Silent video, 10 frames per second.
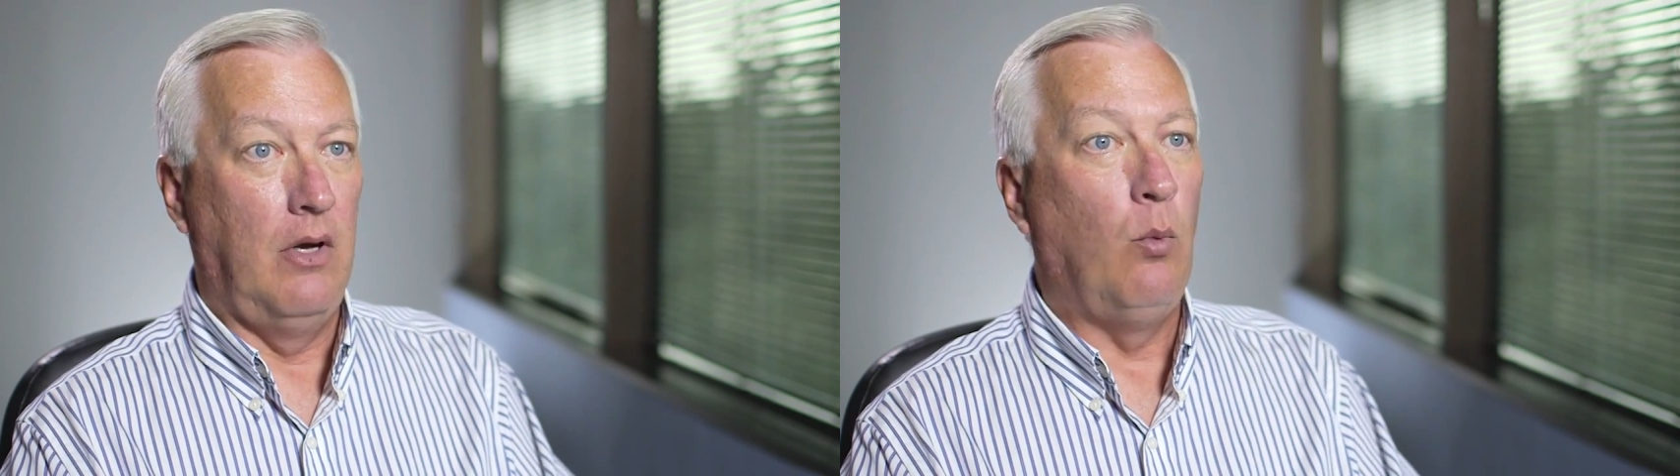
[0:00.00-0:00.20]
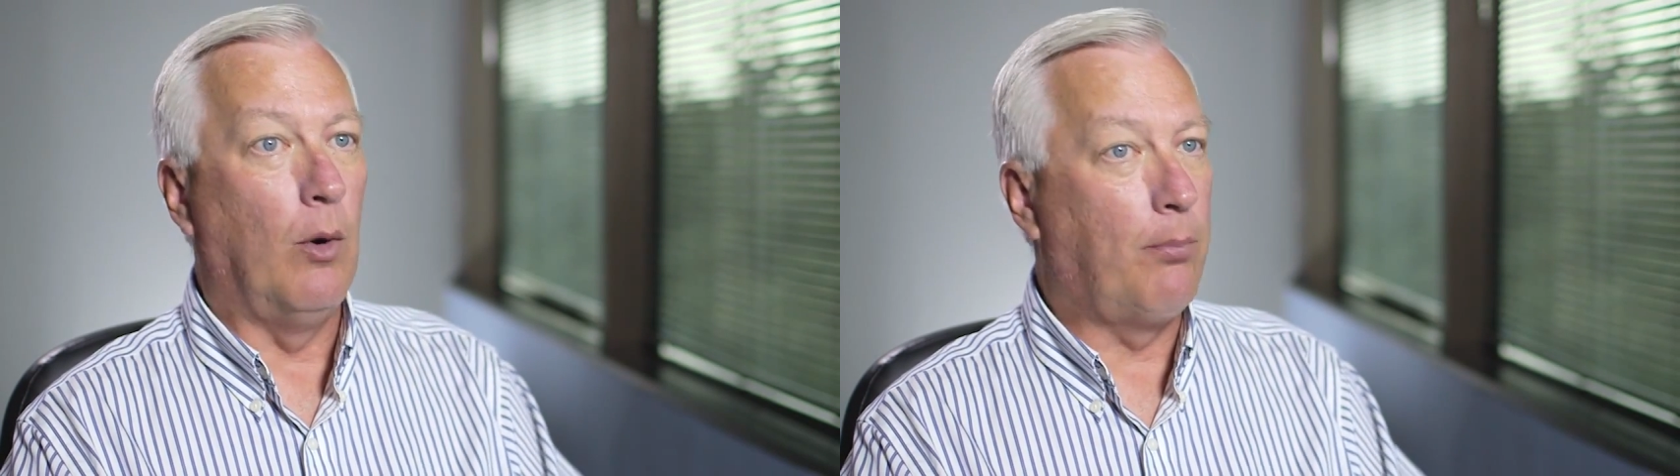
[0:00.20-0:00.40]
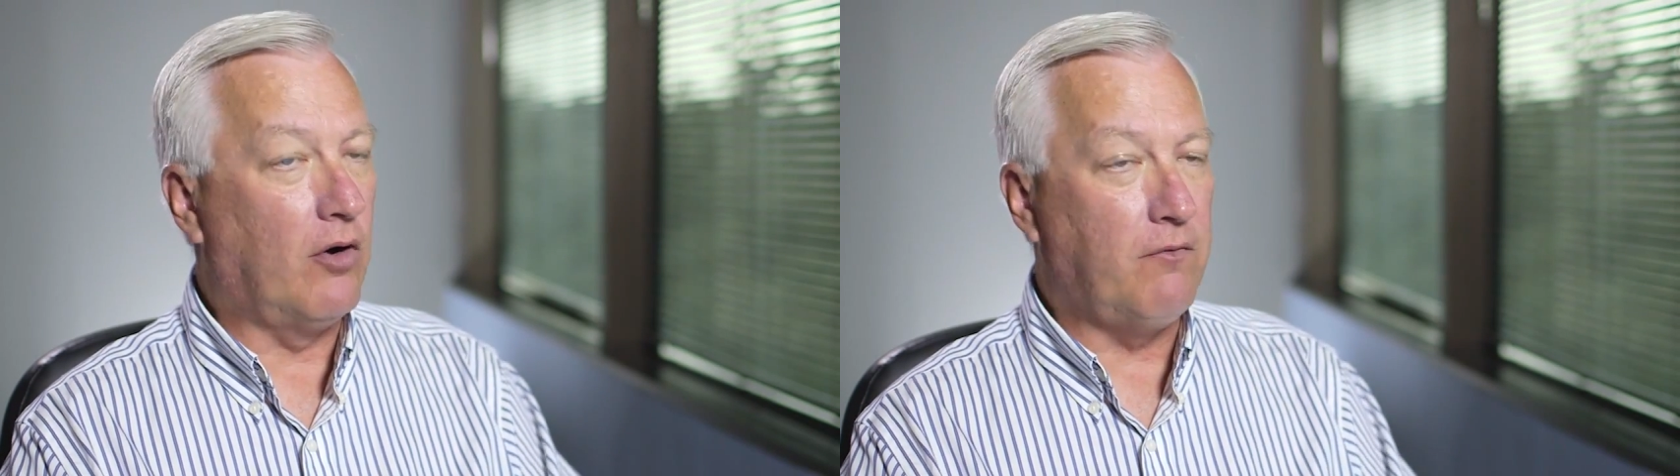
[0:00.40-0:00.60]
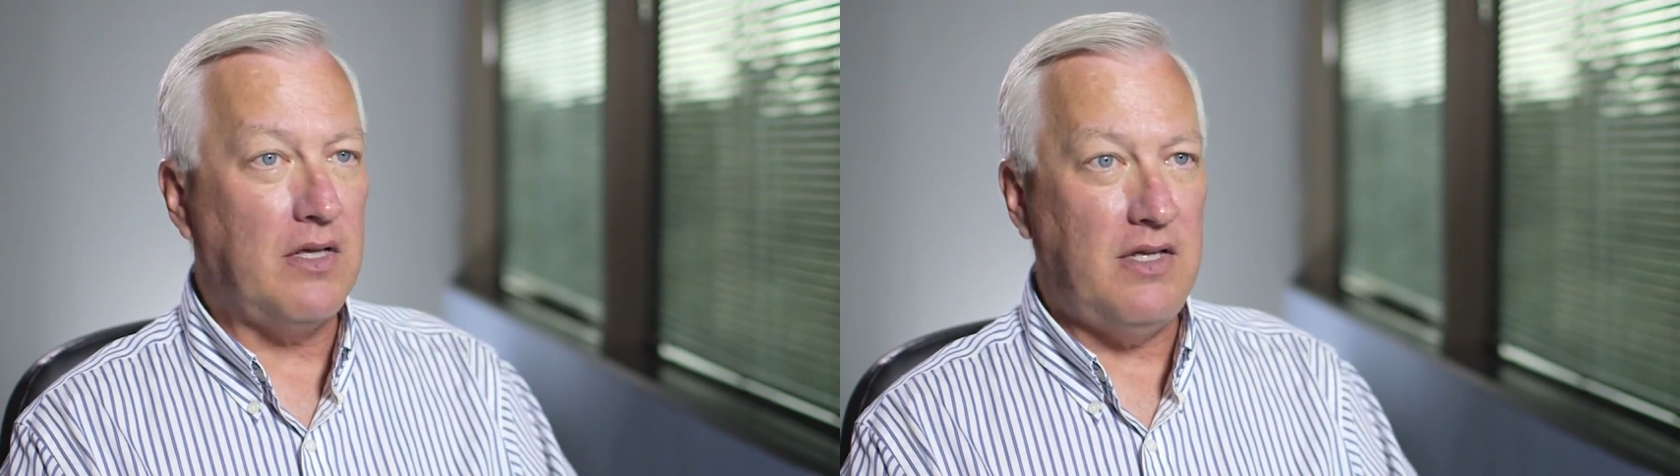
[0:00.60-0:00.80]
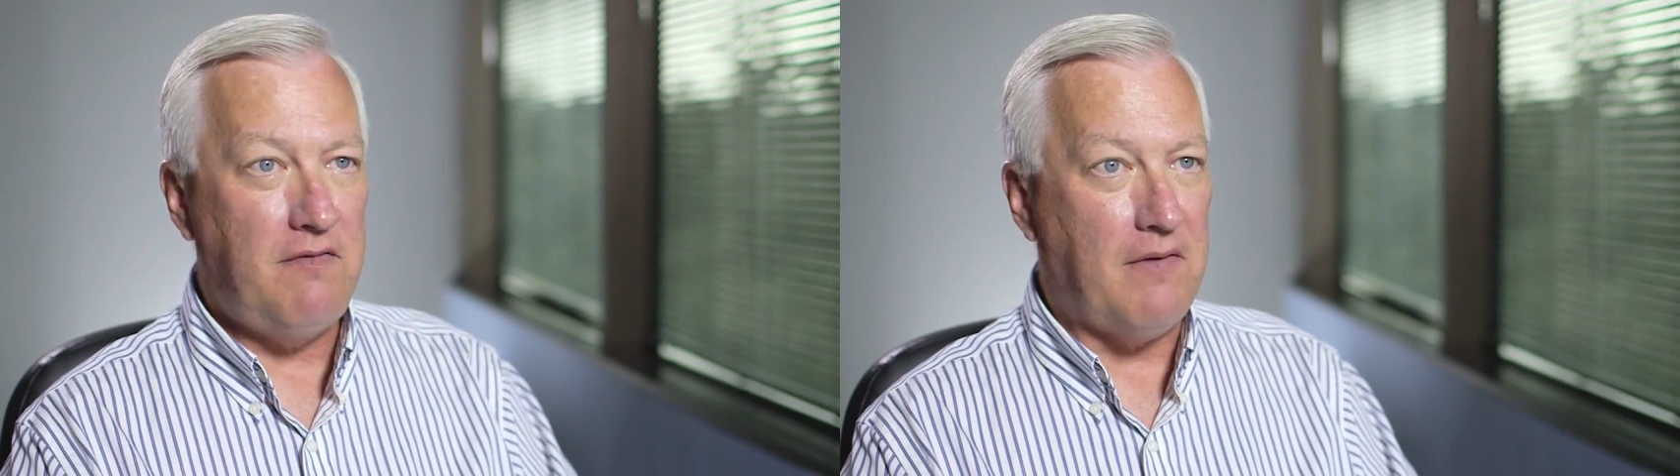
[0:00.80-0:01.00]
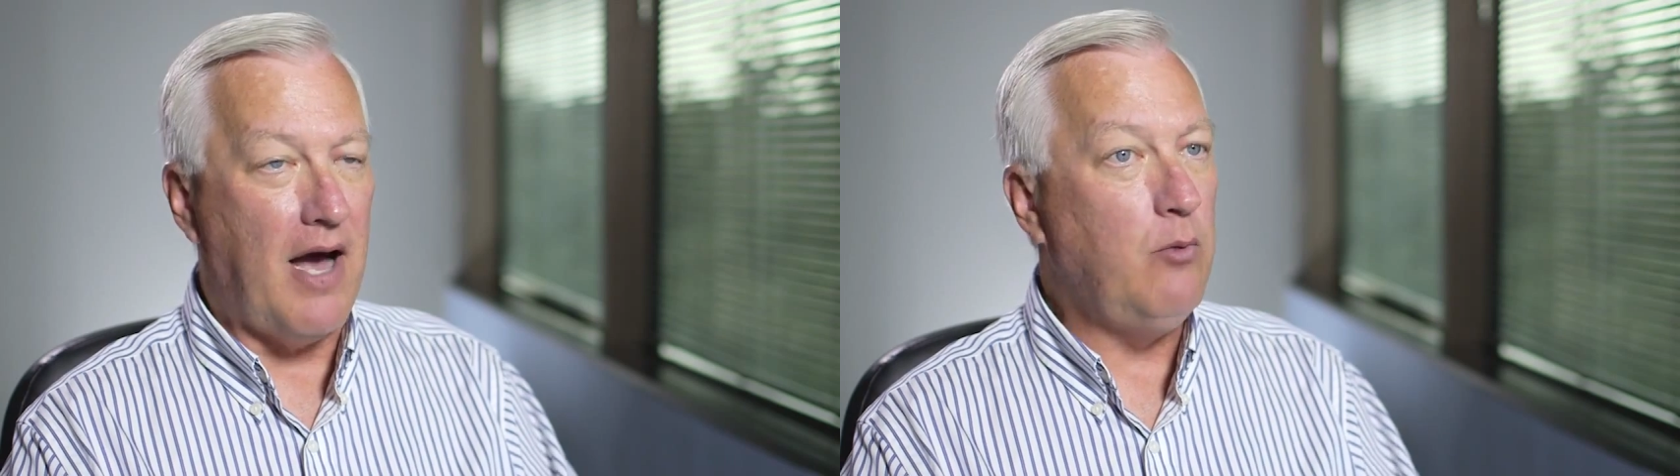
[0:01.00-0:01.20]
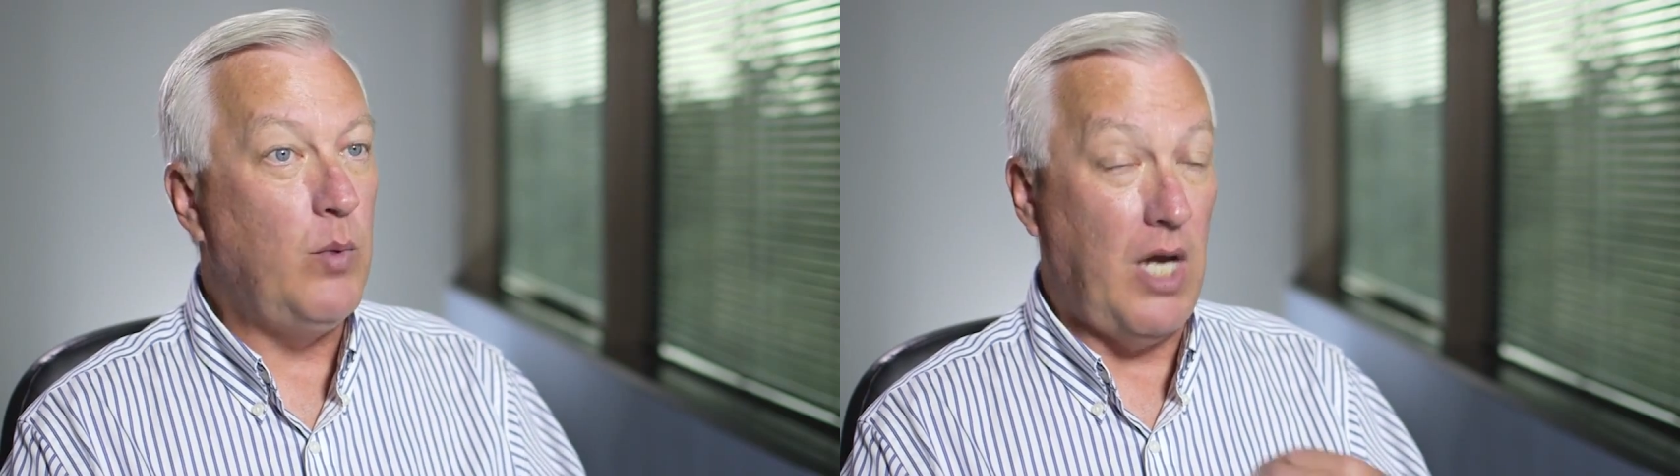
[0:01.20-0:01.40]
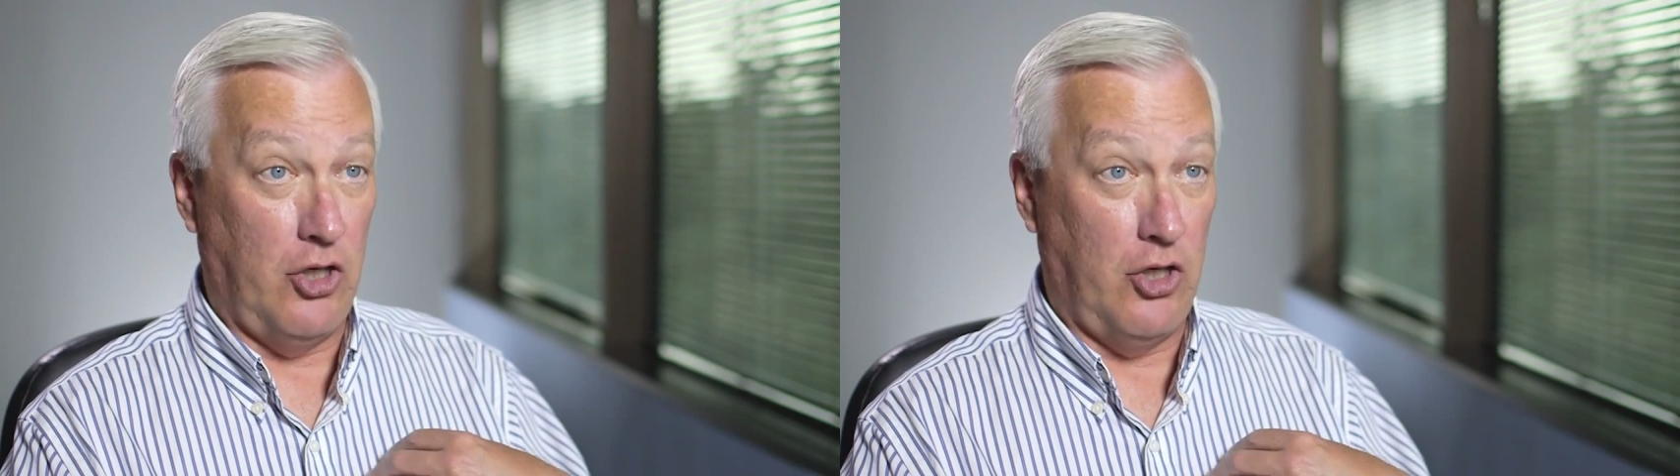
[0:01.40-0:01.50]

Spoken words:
We're perfectly fine. We